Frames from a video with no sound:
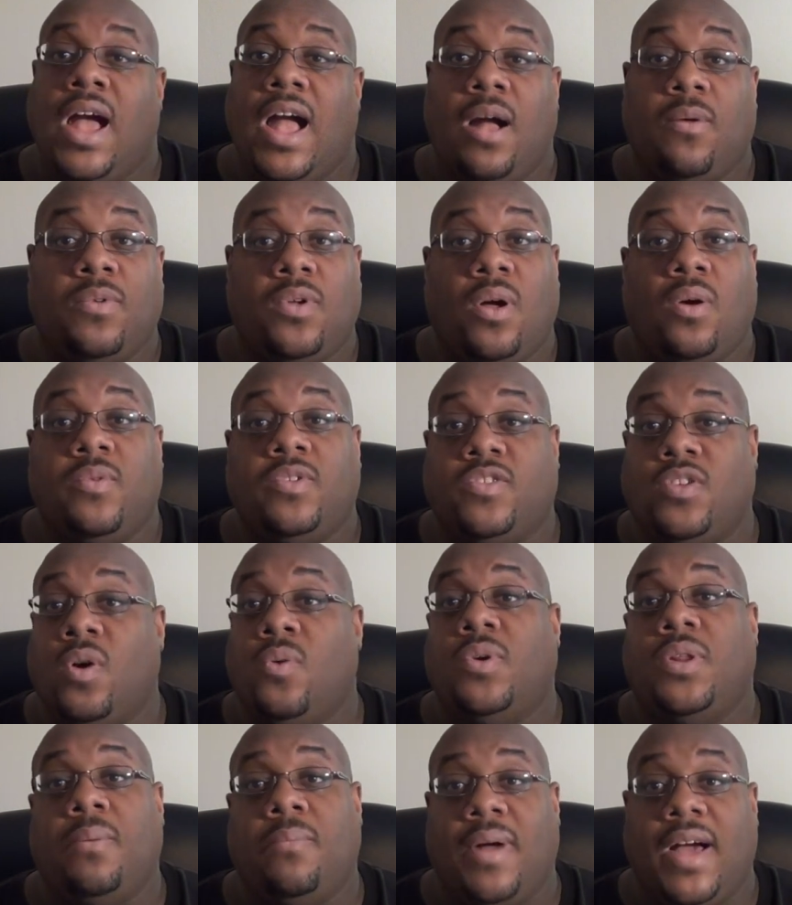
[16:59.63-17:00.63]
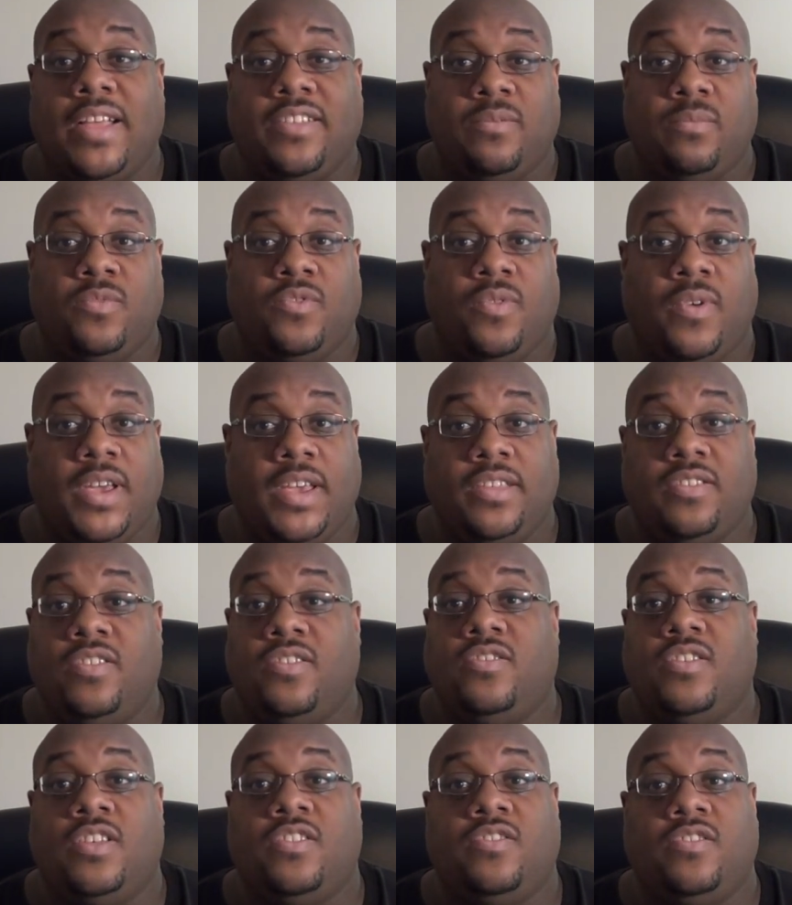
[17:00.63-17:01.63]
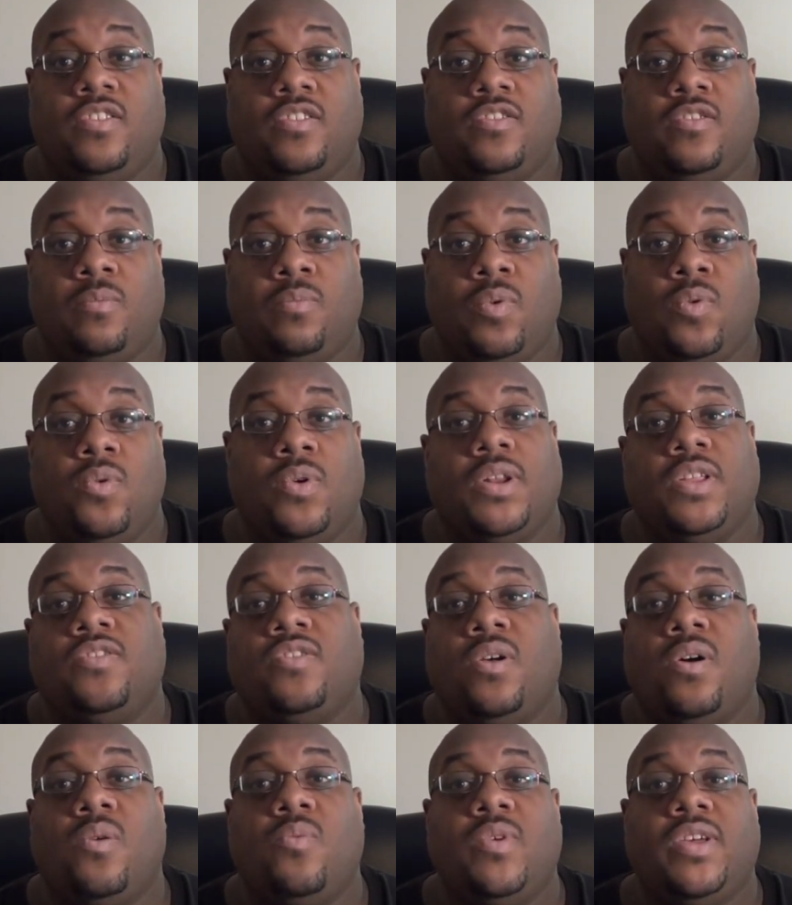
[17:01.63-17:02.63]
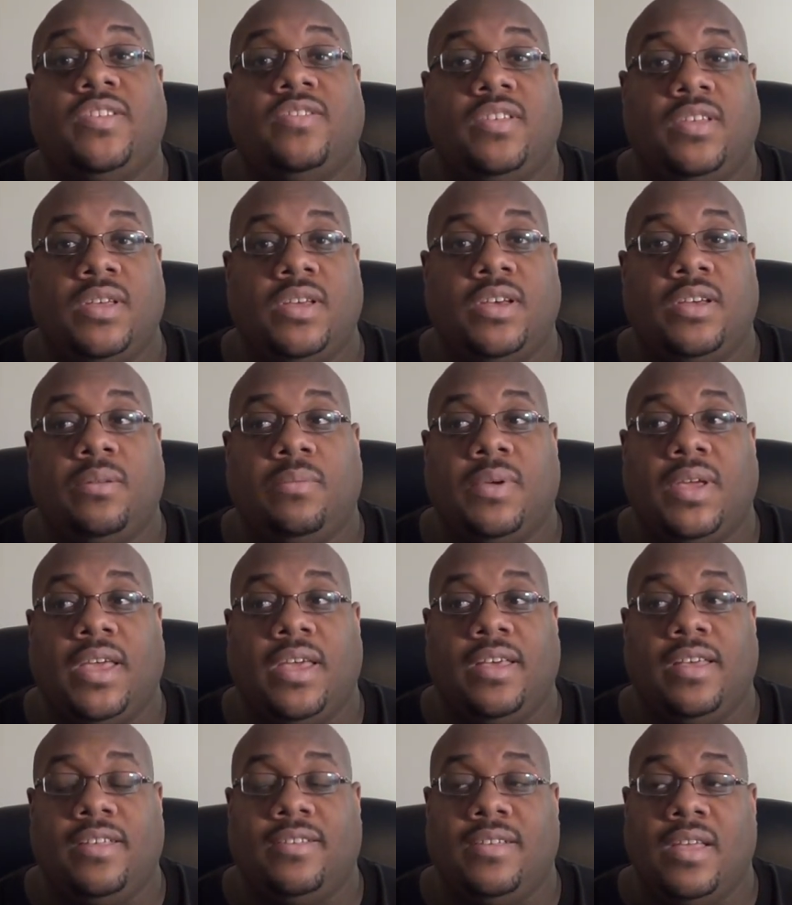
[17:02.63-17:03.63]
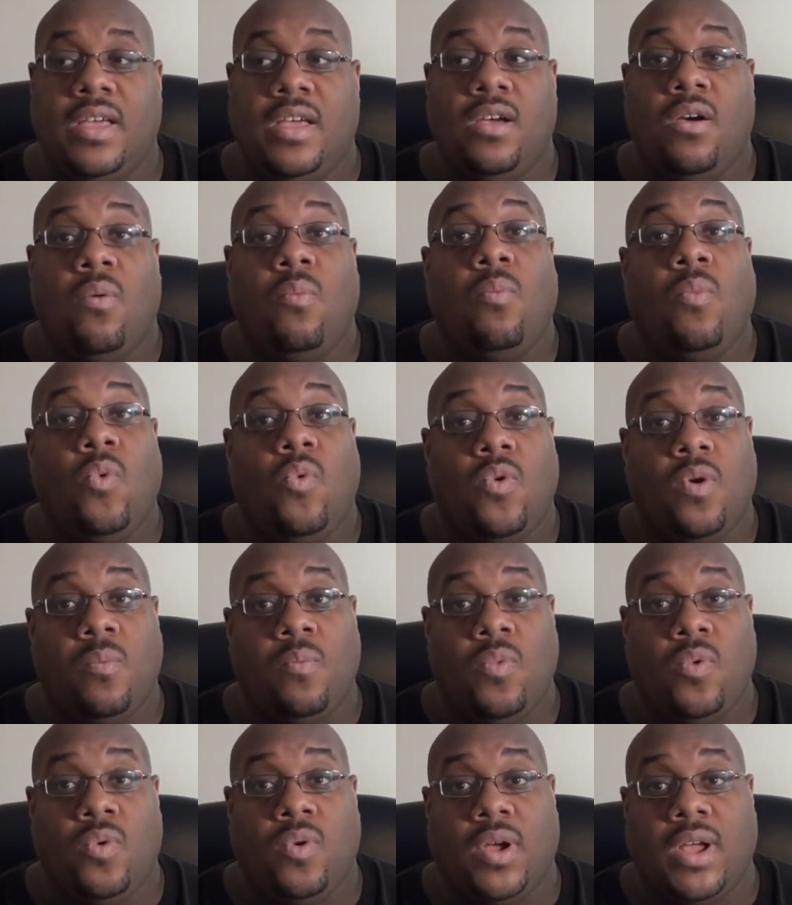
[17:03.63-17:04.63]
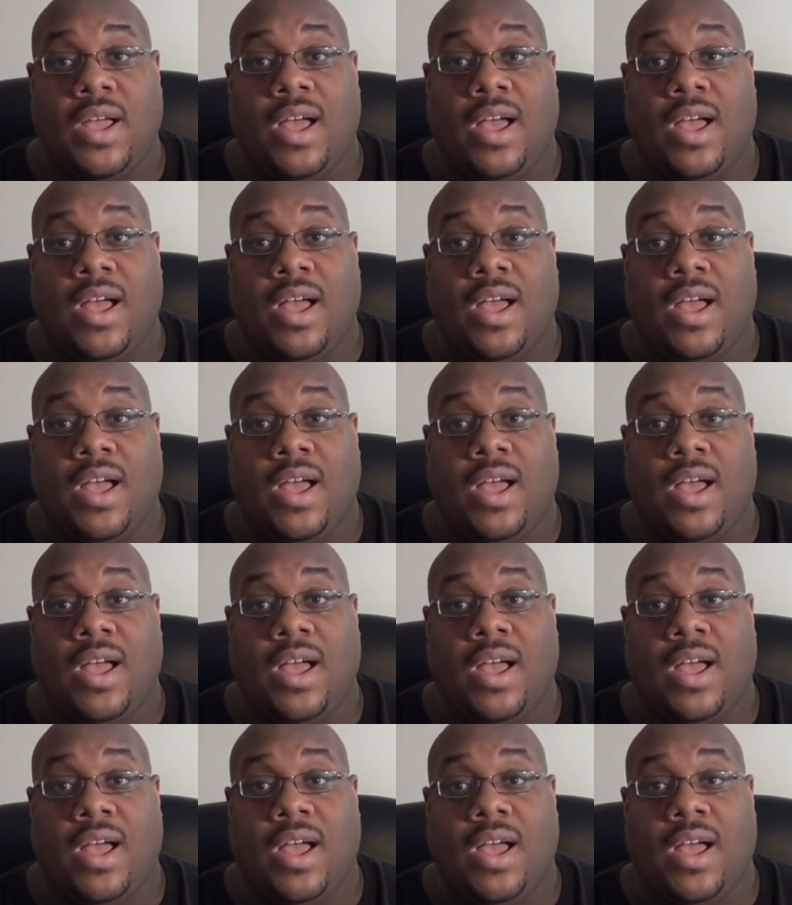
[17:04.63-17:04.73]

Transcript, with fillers: I would always go in and buy some trades, and just to support. It's always good, because more and more